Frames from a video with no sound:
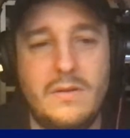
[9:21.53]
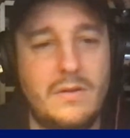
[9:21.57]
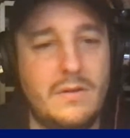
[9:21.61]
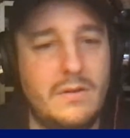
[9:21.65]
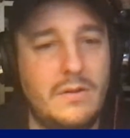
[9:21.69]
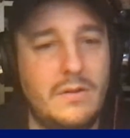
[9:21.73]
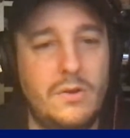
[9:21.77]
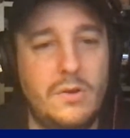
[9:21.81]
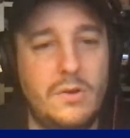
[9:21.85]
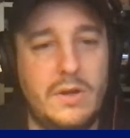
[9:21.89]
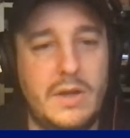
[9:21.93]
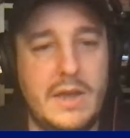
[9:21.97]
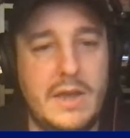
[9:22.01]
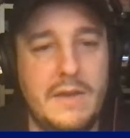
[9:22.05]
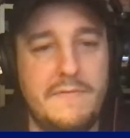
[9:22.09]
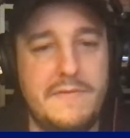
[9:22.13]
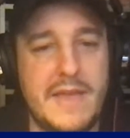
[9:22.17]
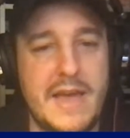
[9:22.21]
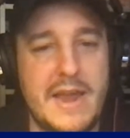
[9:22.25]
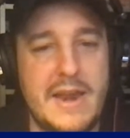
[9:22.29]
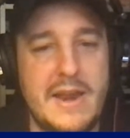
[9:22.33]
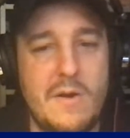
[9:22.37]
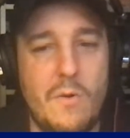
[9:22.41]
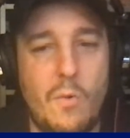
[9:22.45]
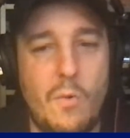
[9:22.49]
Luke, give
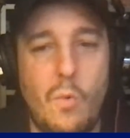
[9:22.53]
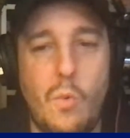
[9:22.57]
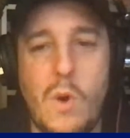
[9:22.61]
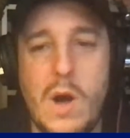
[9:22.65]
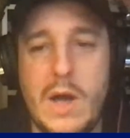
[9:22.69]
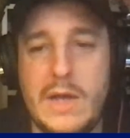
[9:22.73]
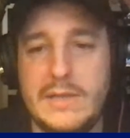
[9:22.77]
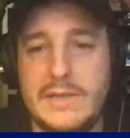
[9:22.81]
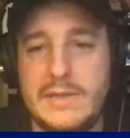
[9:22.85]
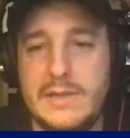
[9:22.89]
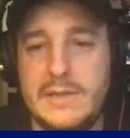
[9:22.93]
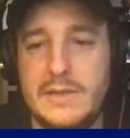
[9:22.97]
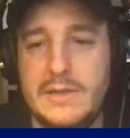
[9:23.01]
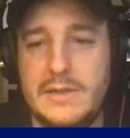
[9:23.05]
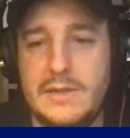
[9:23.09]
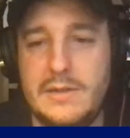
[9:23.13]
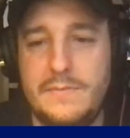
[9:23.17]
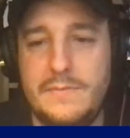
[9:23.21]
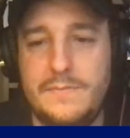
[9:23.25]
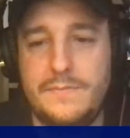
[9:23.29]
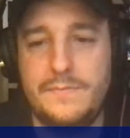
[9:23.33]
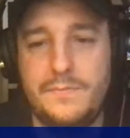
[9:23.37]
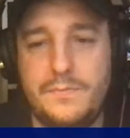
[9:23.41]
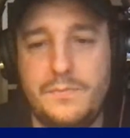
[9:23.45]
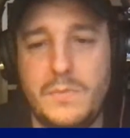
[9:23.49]
Tenet what?
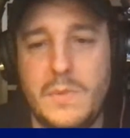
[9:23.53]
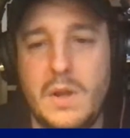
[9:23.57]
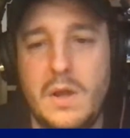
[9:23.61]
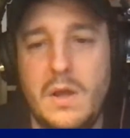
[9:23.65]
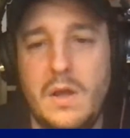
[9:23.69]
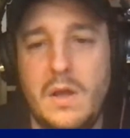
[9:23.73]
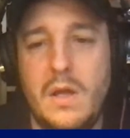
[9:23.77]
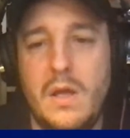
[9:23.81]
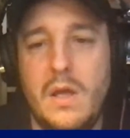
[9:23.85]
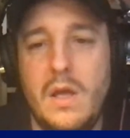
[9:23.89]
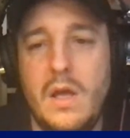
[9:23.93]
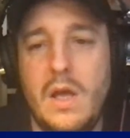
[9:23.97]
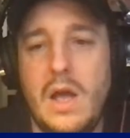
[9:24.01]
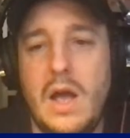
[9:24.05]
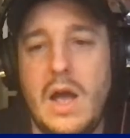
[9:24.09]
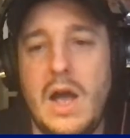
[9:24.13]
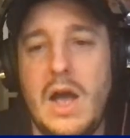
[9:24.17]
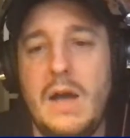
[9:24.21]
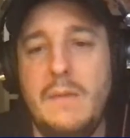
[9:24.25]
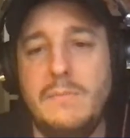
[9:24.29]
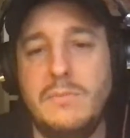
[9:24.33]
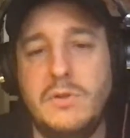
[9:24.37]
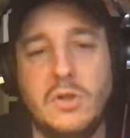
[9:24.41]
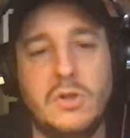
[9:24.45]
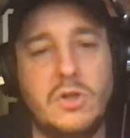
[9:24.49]

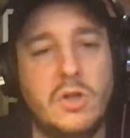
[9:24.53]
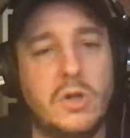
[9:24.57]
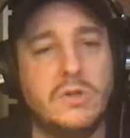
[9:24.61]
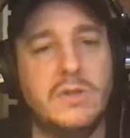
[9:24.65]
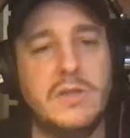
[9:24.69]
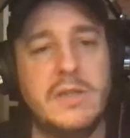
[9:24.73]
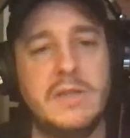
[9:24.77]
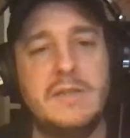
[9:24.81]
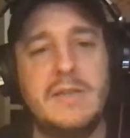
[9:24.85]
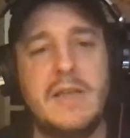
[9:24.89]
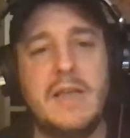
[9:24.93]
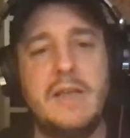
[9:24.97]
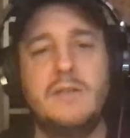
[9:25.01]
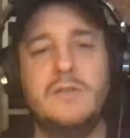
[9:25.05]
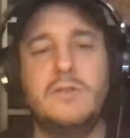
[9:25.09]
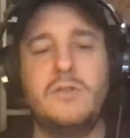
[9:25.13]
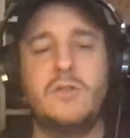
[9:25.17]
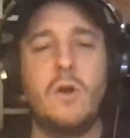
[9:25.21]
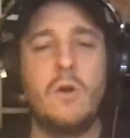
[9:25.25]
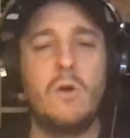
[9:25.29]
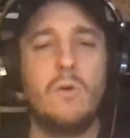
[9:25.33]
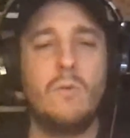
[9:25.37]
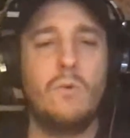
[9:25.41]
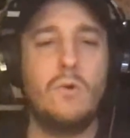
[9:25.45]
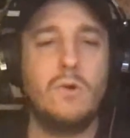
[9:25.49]
So Jonesy is saying
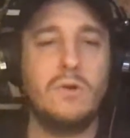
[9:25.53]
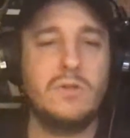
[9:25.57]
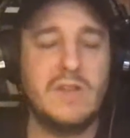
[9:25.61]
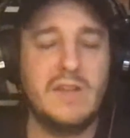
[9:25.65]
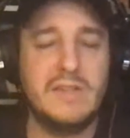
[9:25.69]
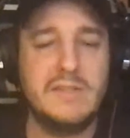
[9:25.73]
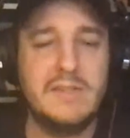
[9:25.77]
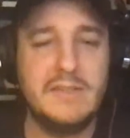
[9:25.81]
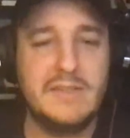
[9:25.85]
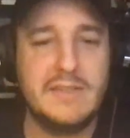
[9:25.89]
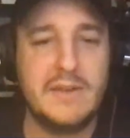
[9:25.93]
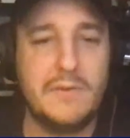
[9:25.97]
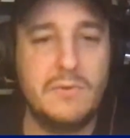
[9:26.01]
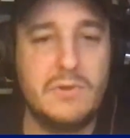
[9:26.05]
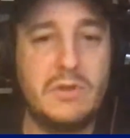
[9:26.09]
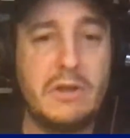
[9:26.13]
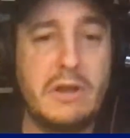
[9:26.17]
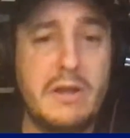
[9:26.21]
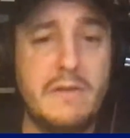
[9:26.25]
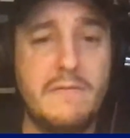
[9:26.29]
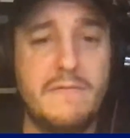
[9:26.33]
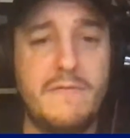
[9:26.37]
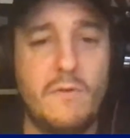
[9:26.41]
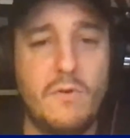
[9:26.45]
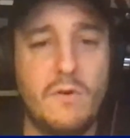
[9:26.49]
Star Wars
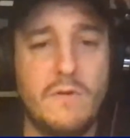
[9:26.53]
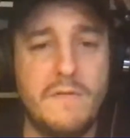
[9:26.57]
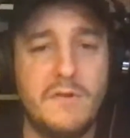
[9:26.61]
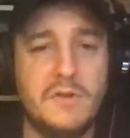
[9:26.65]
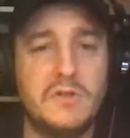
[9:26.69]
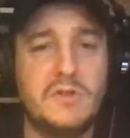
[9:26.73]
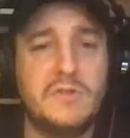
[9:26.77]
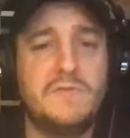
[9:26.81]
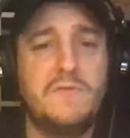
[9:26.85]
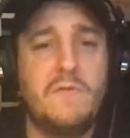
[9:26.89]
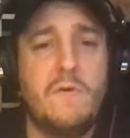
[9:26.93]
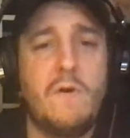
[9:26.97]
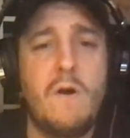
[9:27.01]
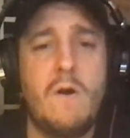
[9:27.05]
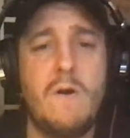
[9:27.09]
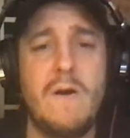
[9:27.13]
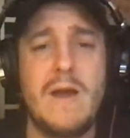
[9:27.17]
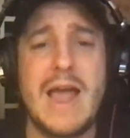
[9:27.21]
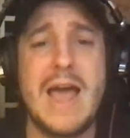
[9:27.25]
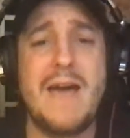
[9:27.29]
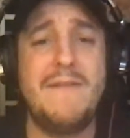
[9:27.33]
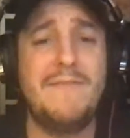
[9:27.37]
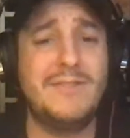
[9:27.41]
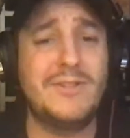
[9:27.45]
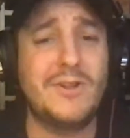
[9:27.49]
1917, Ford versus Ferrari,
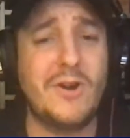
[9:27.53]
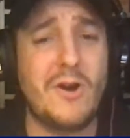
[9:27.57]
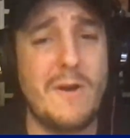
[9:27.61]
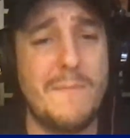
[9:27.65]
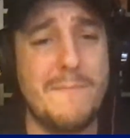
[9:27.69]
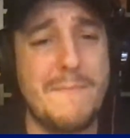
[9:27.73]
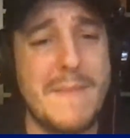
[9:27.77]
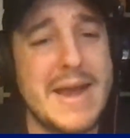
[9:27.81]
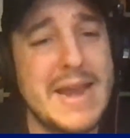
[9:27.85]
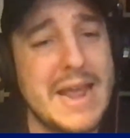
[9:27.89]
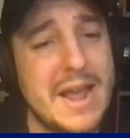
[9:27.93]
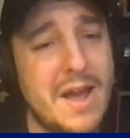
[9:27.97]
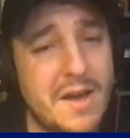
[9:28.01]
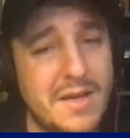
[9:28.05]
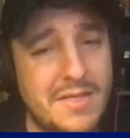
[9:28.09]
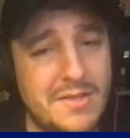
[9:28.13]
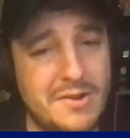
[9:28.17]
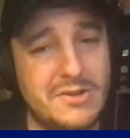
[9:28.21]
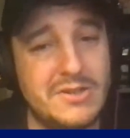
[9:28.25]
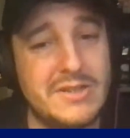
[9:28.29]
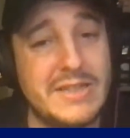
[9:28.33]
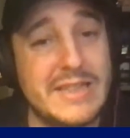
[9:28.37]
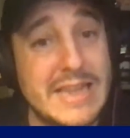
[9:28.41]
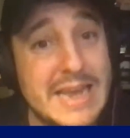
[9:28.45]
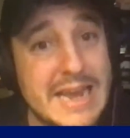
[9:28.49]
Avatar, and many
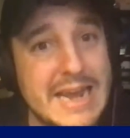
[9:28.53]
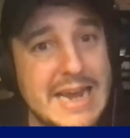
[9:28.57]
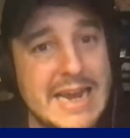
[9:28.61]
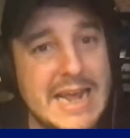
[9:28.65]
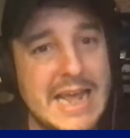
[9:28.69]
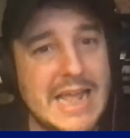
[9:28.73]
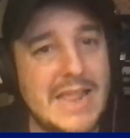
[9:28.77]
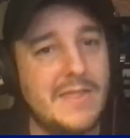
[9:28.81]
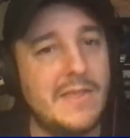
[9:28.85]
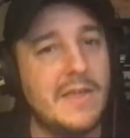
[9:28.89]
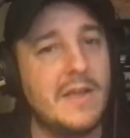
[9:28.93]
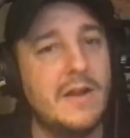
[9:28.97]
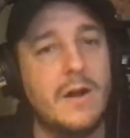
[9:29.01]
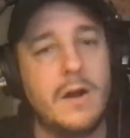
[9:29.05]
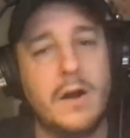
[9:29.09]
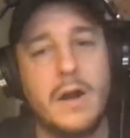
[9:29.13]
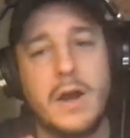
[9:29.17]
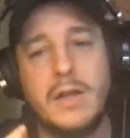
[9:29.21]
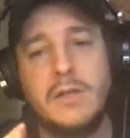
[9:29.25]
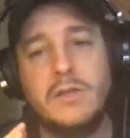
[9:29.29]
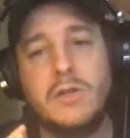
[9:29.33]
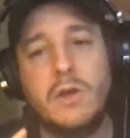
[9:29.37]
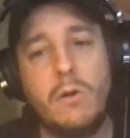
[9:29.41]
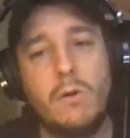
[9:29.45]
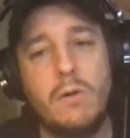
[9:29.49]
others need a theater, and
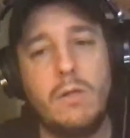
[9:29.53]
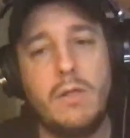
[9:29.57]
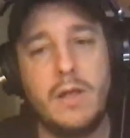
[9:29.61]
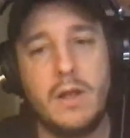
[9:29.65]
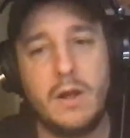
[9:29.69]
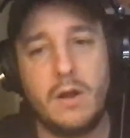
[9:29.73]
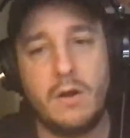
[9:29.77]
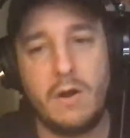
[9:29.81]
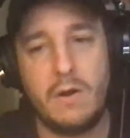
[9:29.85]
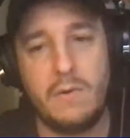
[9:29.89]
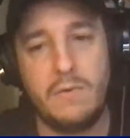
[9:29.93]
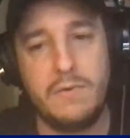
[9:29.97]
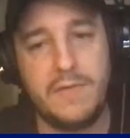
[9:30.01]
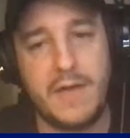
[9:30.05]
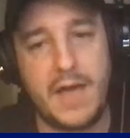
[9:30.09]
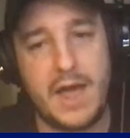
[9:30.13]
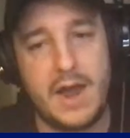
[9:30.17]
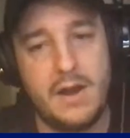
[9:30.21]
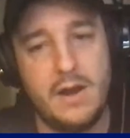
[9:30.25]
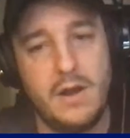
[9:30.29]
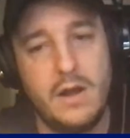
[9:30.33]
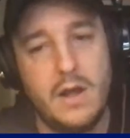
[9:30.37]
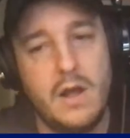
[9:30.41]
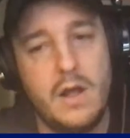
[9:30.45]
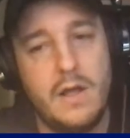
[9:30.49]
I totally agree with that.